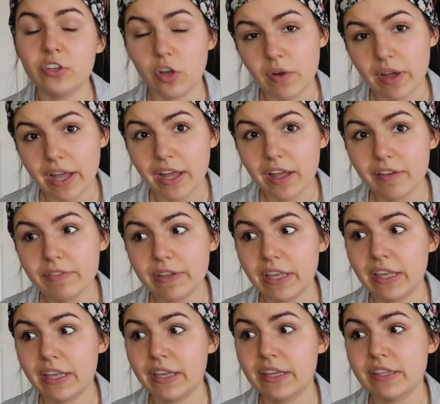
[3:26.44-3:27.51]
I don't have
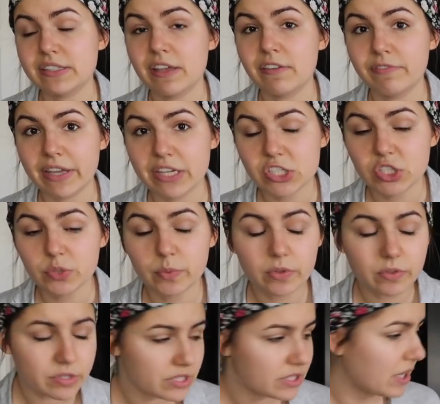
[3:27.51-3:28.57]
is a
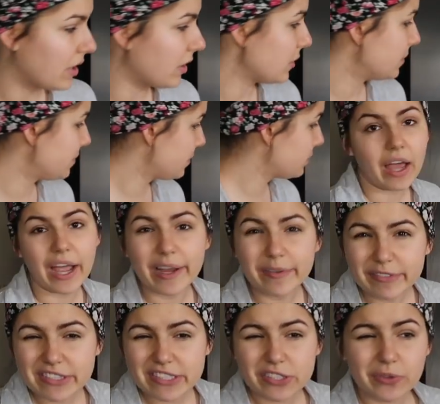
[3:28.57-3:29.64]
vegetable, so I'm
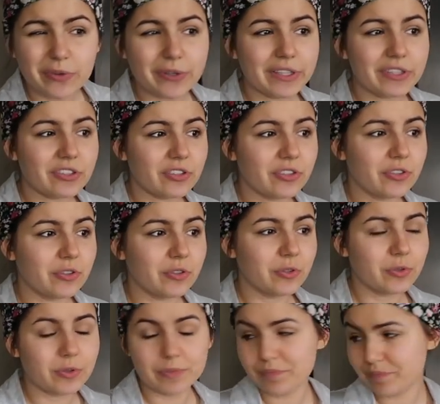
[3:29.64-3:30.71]
just going
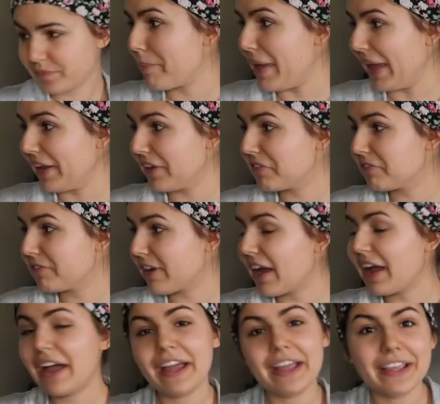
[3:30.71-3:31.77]
to pan
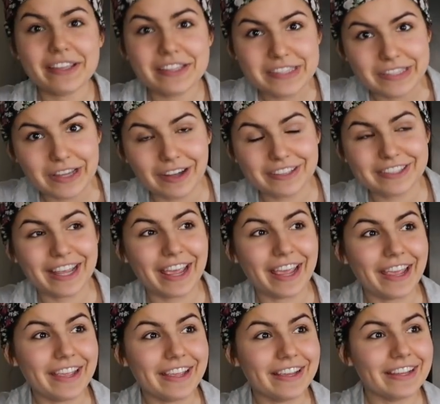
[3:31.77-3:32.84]
fry,
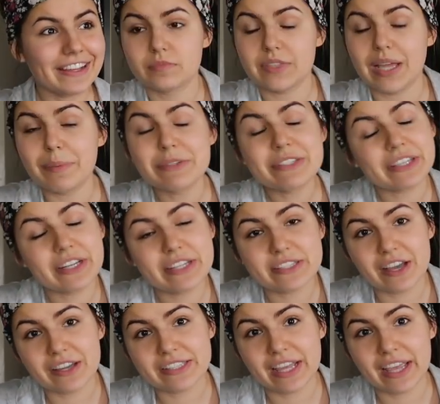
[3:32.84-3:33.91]
saute. I'm just gonna
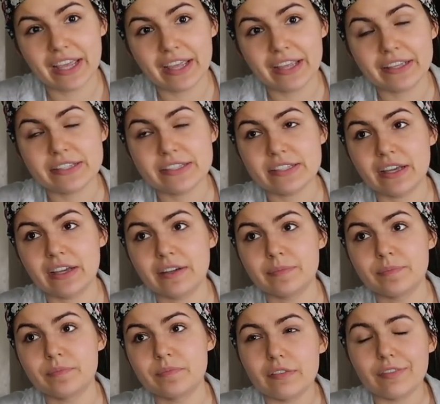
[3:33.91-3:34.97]
saute
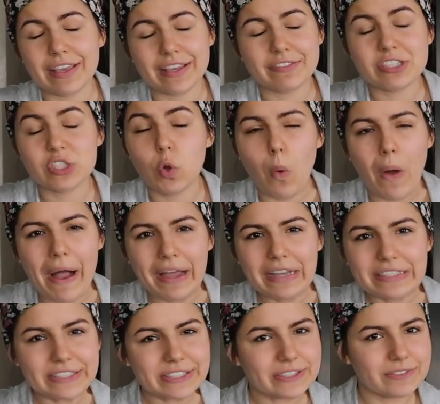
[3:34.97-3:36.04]
some like
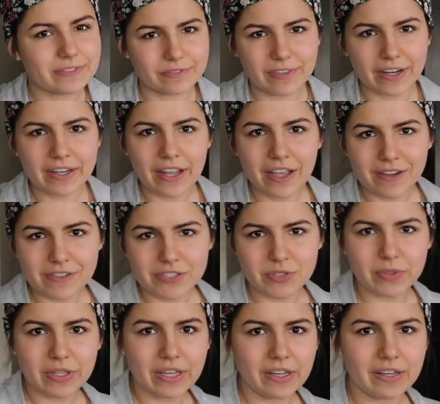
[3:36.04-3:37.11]
squash right now,
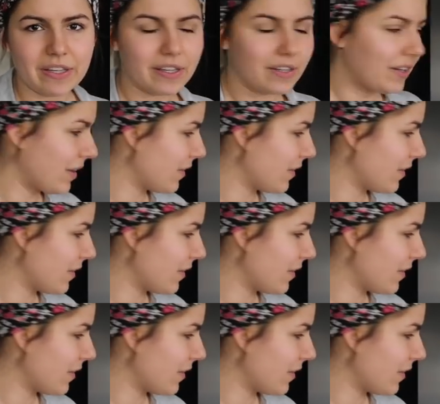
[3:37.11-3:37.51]
zucchini and